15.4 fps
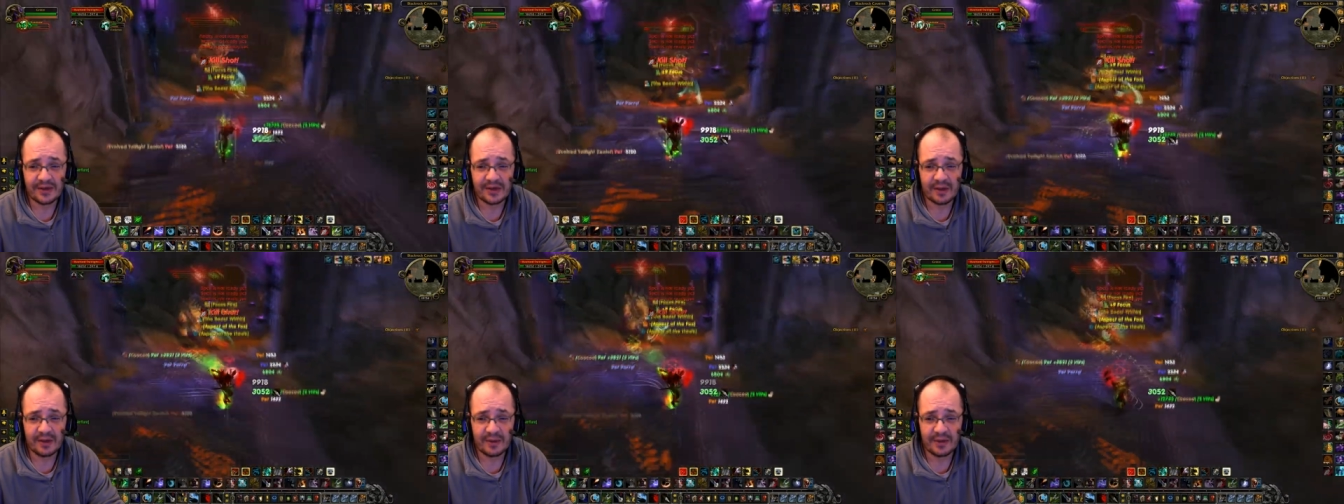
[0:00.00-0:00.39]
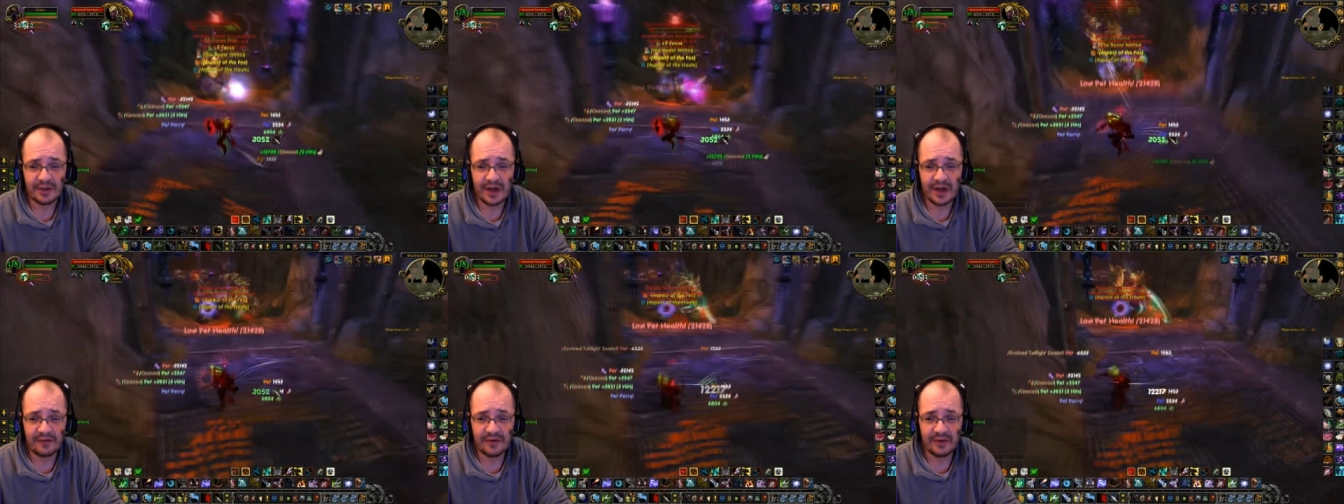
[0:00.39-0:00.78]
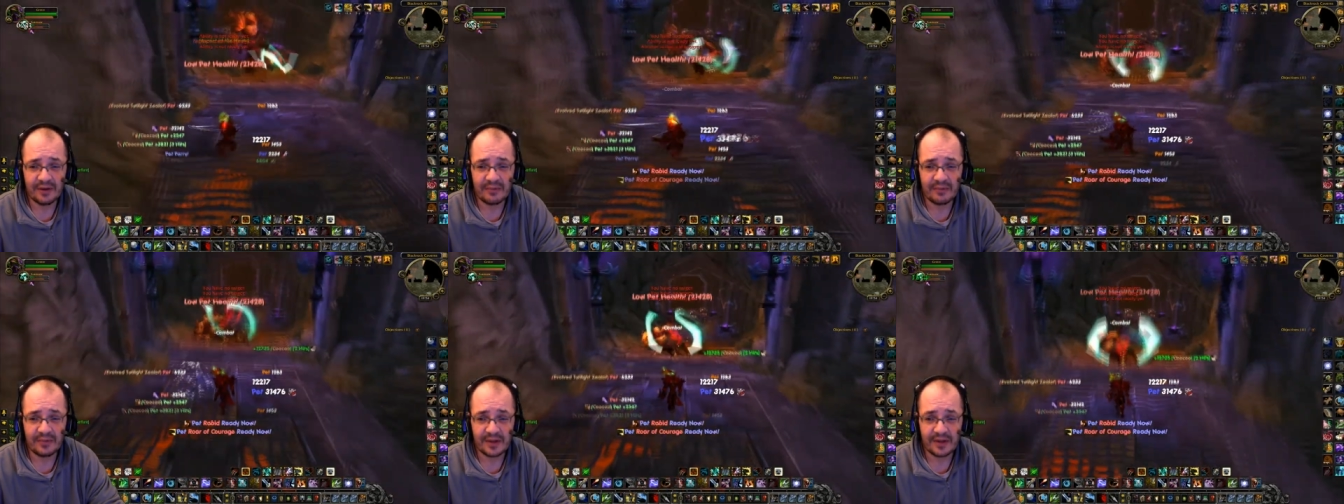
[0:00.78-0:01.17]
So yeah, watch out for
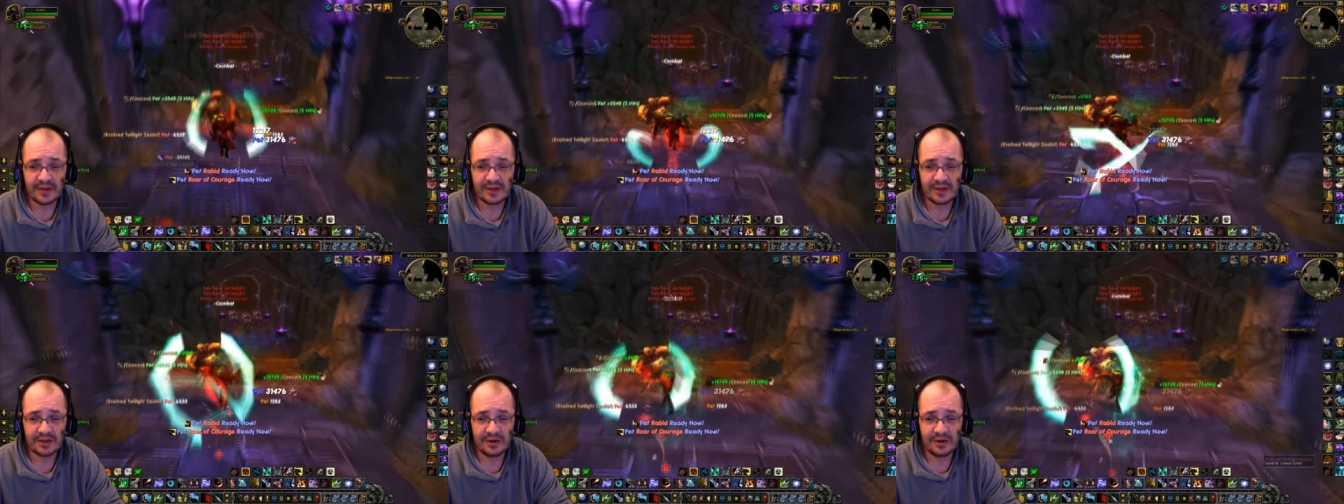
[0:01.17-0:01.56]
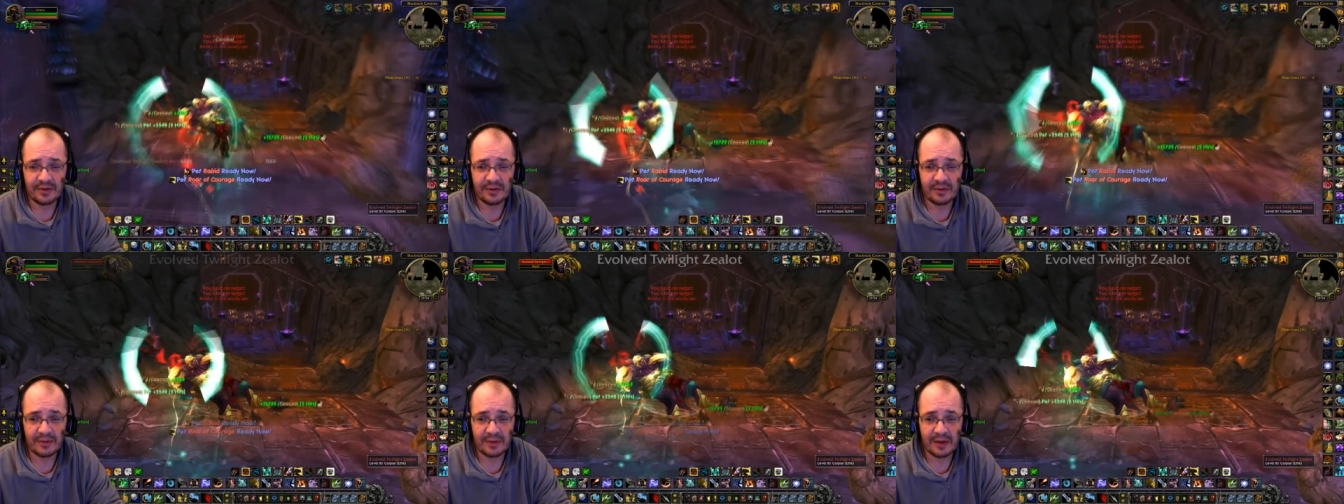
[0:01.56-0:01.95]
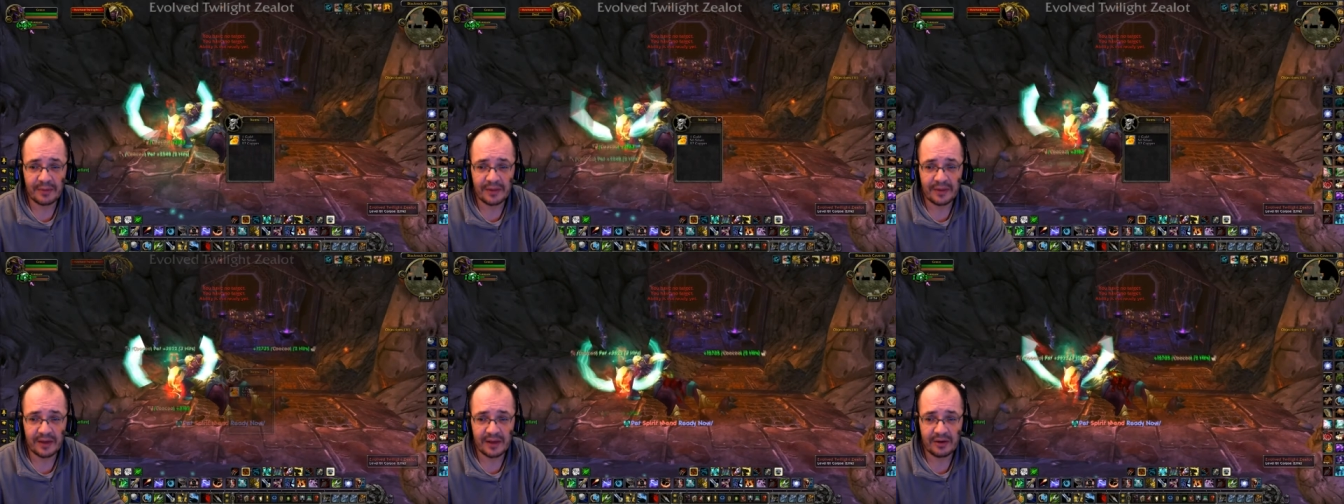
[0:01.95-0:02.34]
him. Now there's a lot of them here,
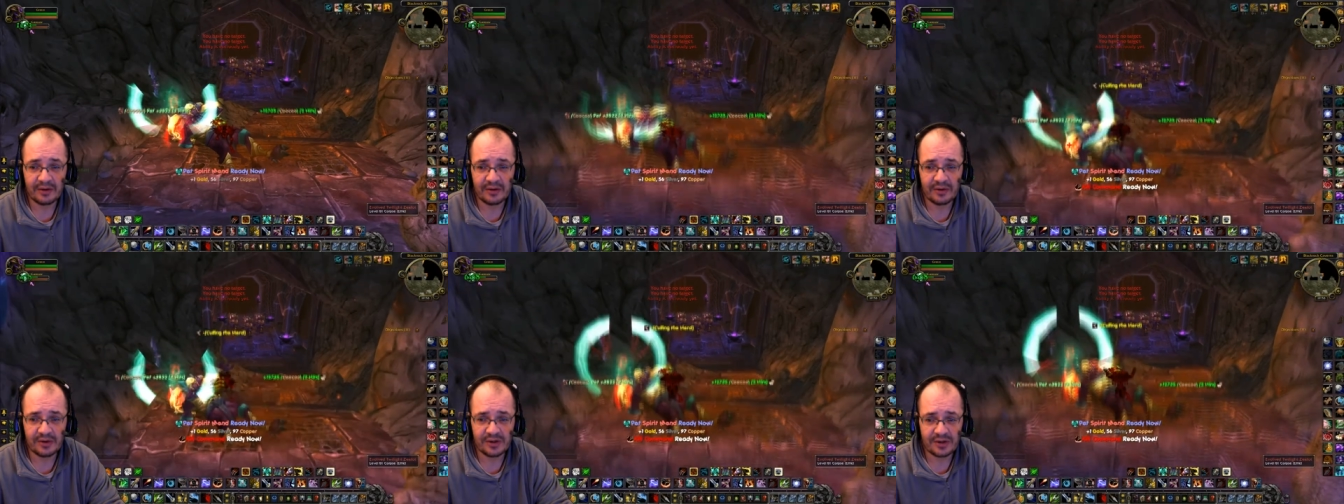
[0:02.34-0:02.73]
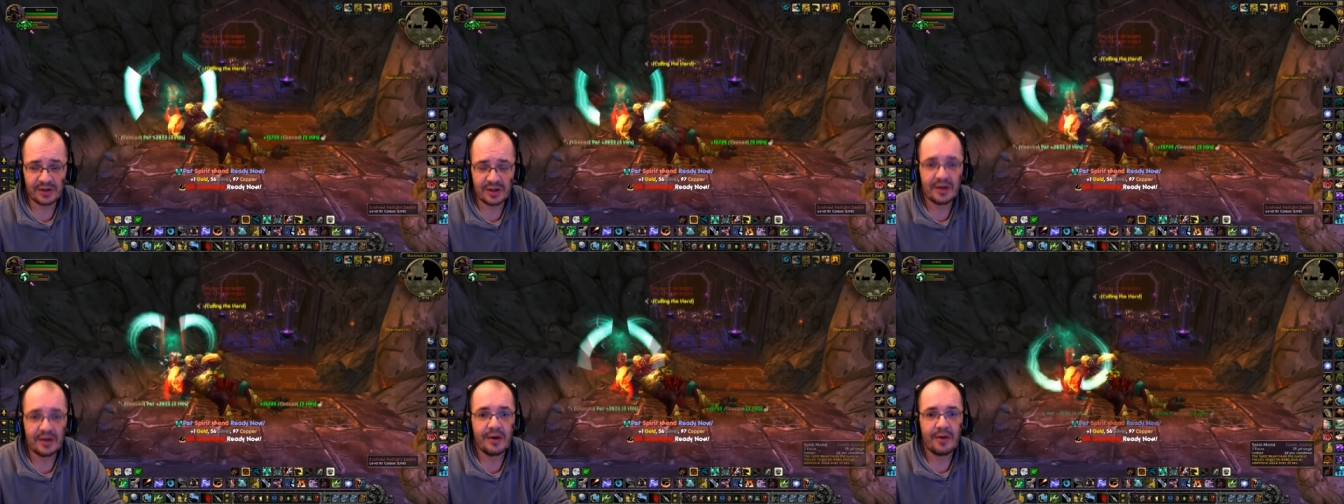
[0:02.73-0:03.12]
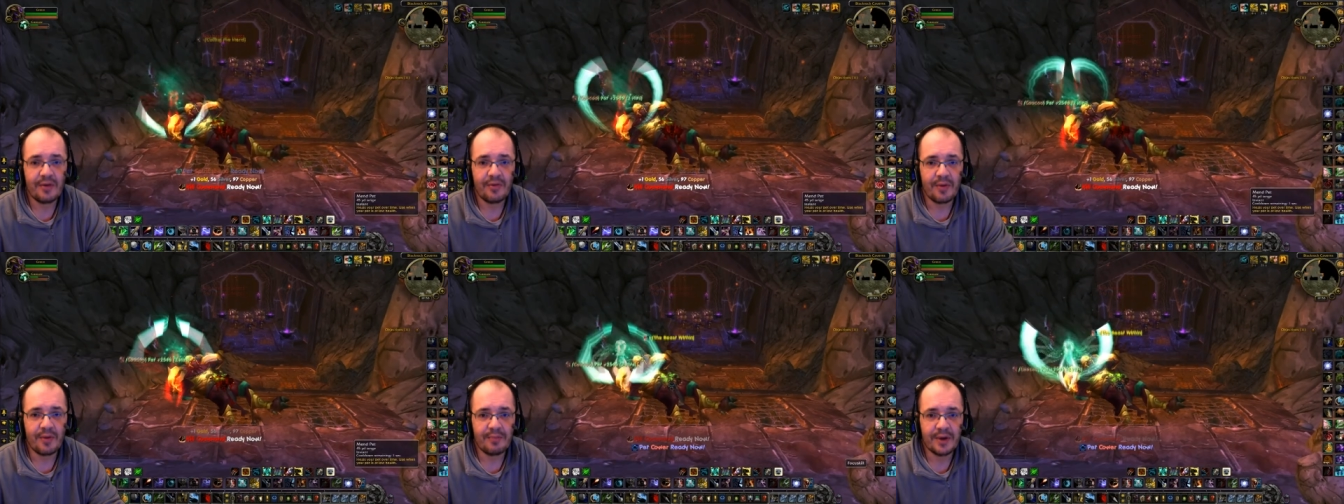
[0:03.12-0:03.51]
but thank goodness
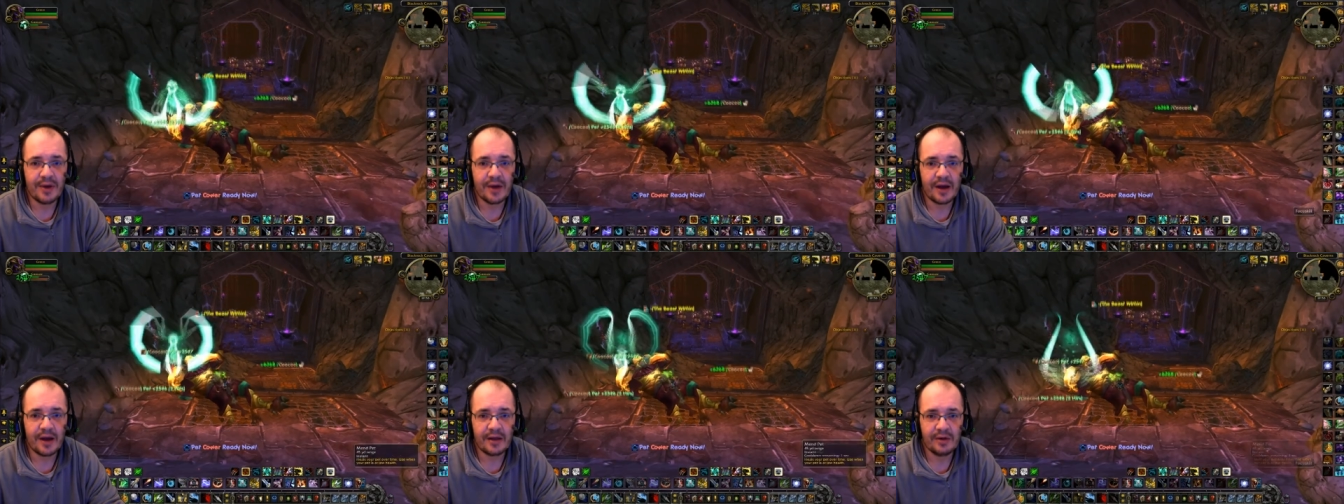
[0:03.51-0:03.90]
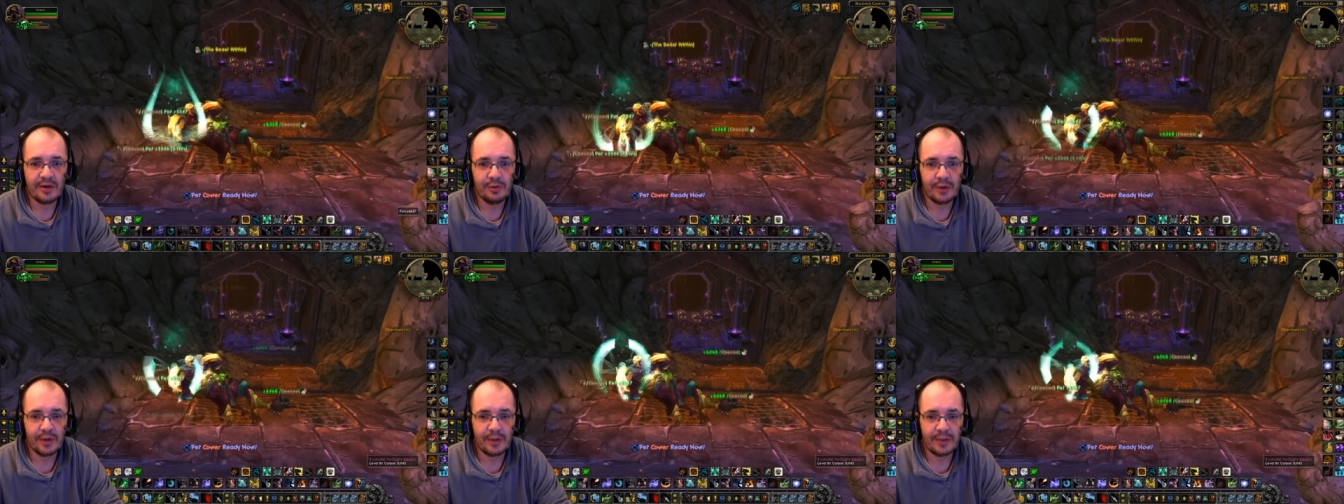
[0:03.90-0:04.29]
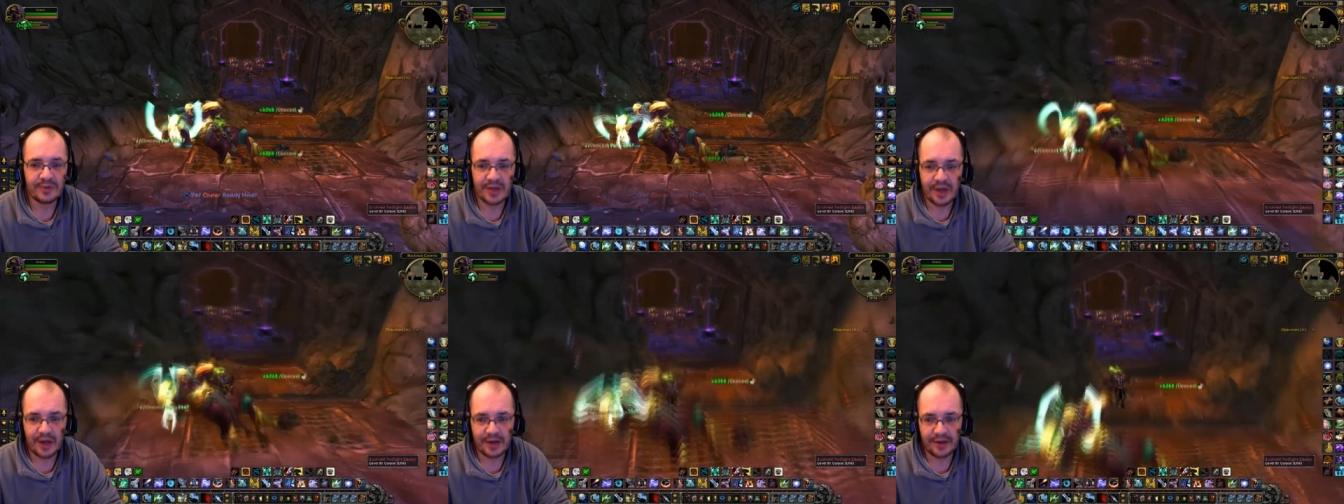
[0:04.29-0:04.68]
the big ugly ghoul
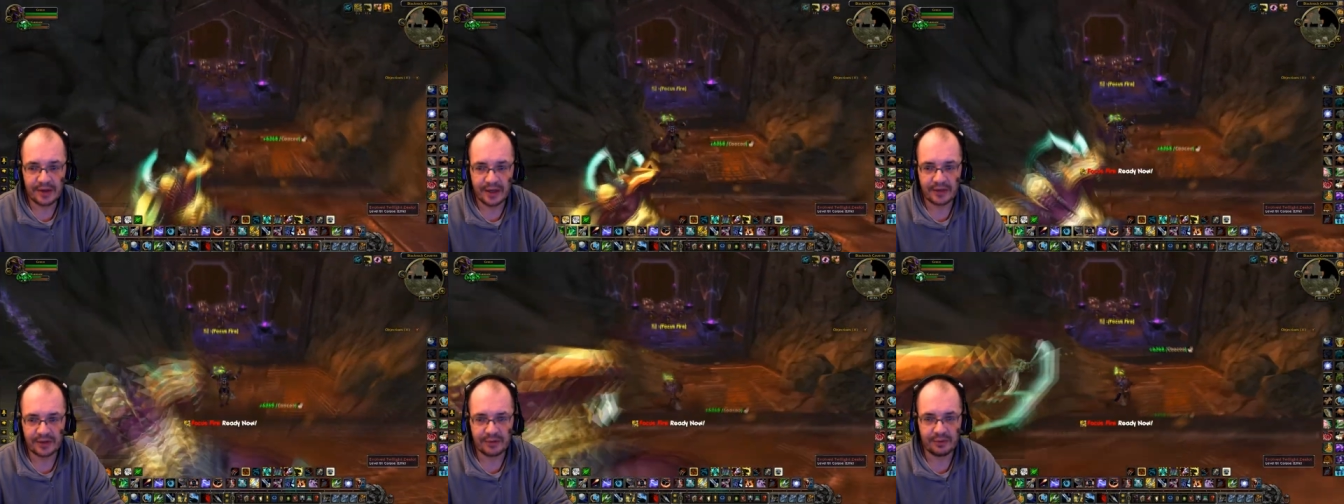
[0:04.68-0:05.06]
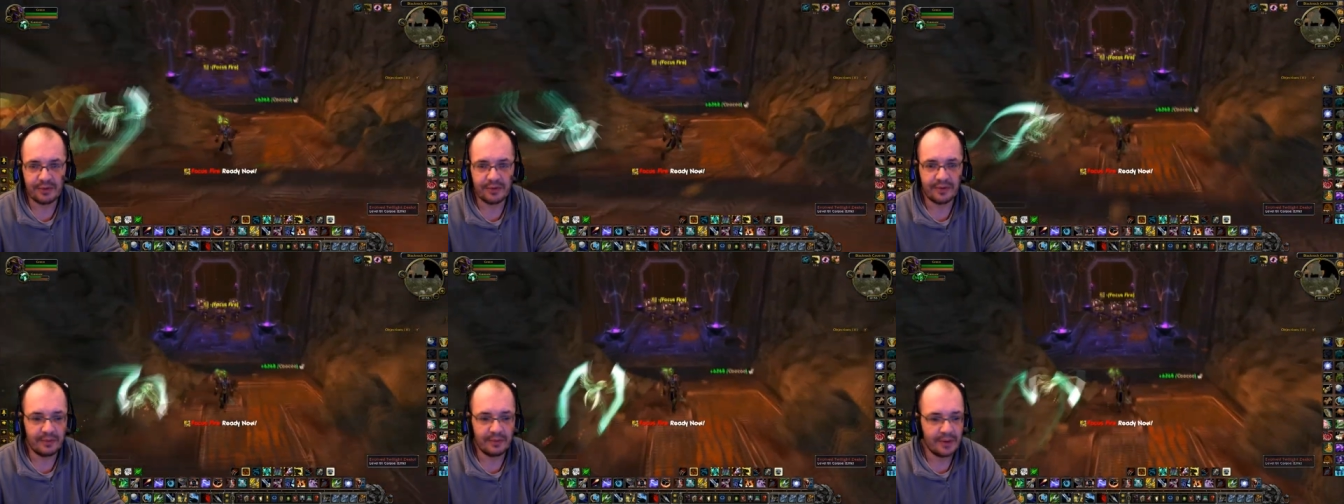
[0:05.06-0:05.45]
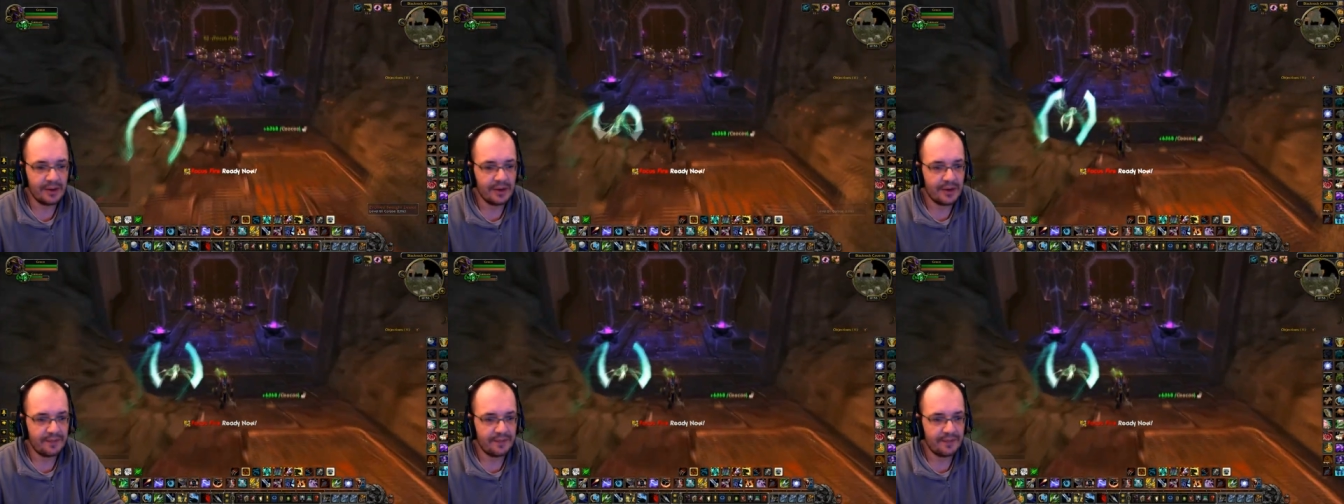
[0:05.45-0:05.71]
comes down and gets rid of them,